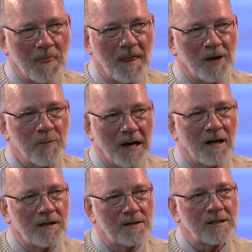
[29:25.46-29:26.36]
that
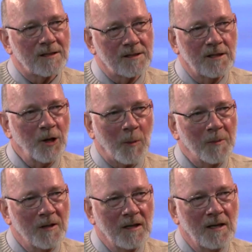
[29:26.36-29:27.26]
balance has
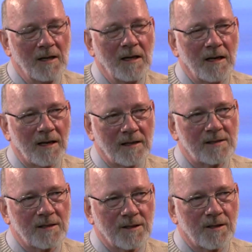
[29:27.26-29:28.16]
tipped, and I
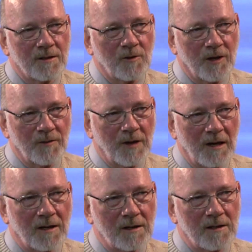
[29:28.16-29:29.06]
see that Grand
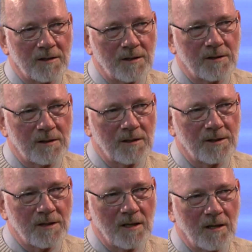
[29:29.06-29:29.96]
Valley is
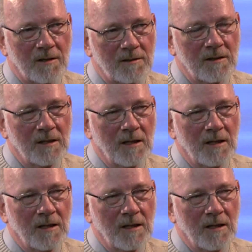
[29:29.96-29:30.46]
is now